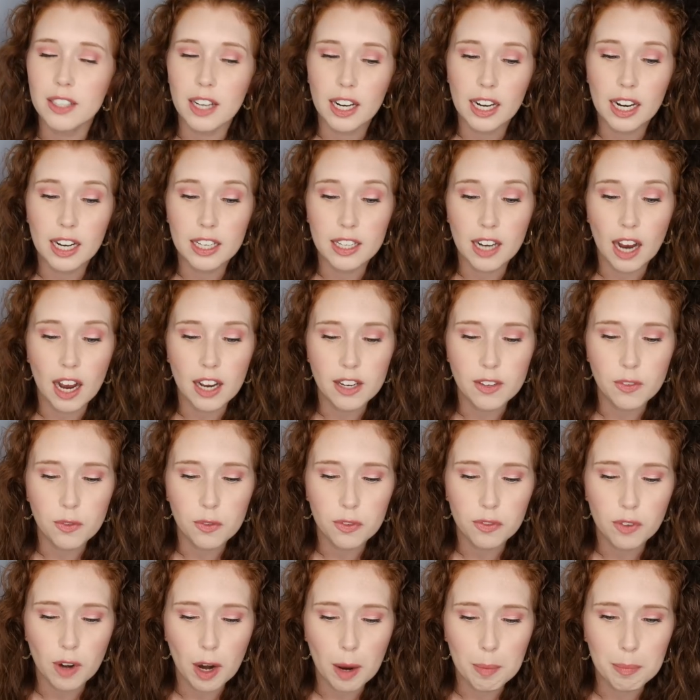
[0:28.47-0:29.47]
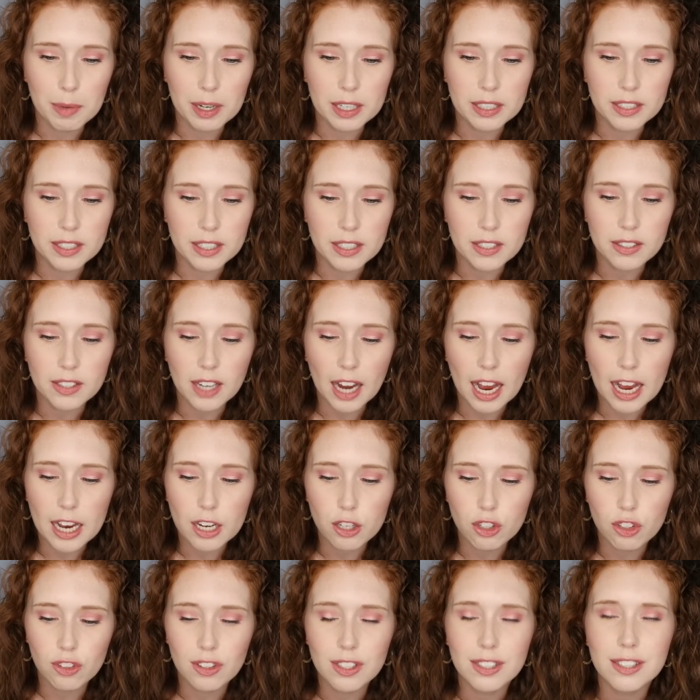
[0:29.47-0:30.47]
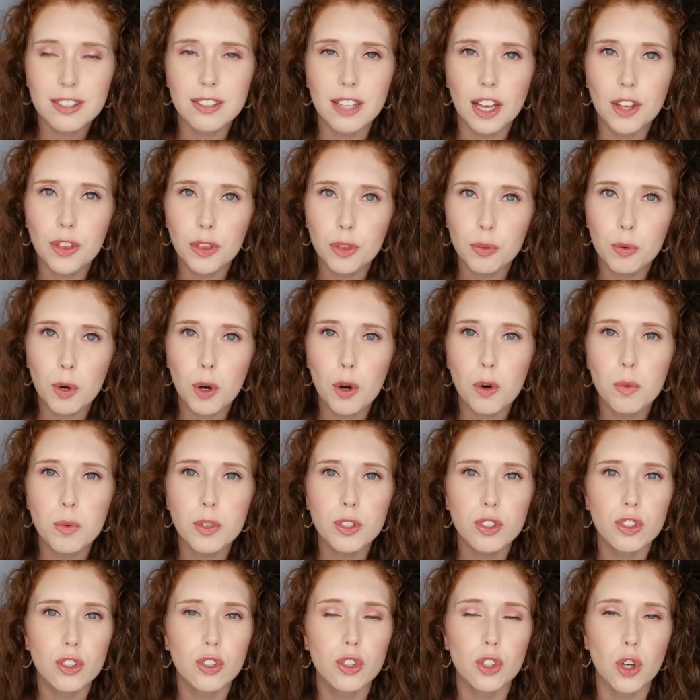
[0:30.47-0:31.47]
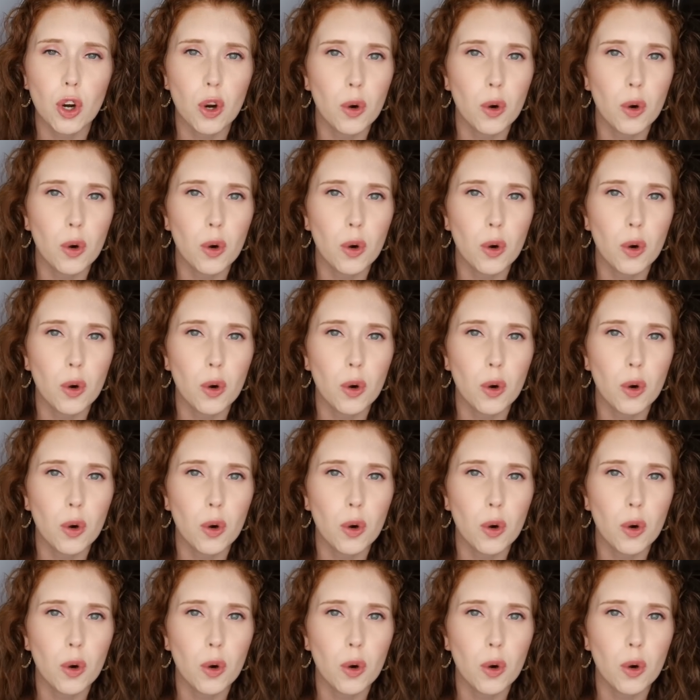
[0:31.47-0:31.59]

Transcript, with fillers: that I had gotten from a D-stash. The scent throw was just